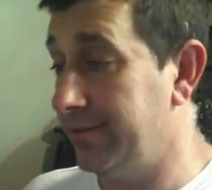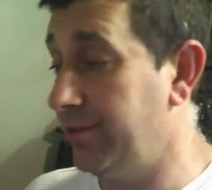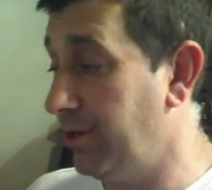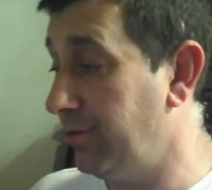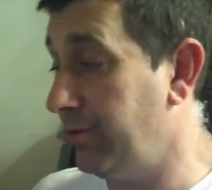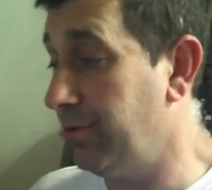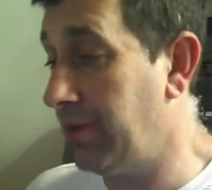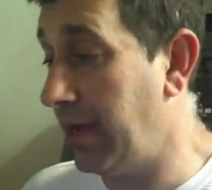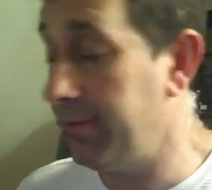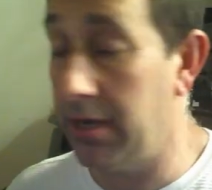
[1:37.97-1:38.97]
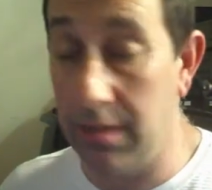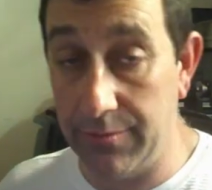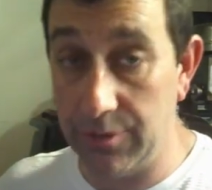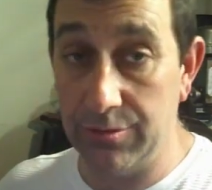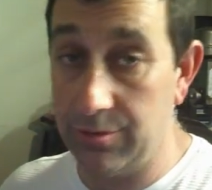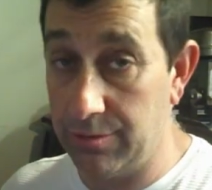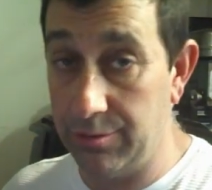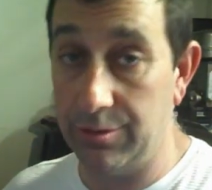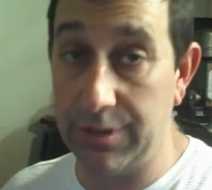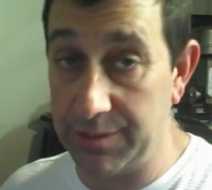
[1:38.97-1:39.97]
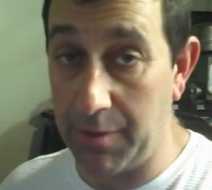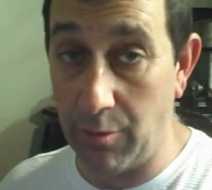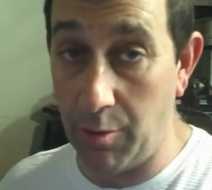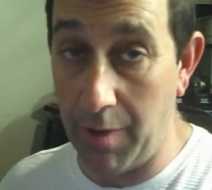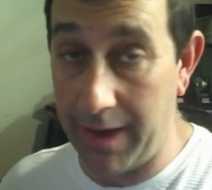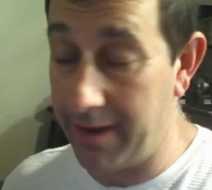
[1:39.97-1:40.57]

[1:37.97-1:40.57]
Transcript: utilize. I mean, I love utilizing my robot.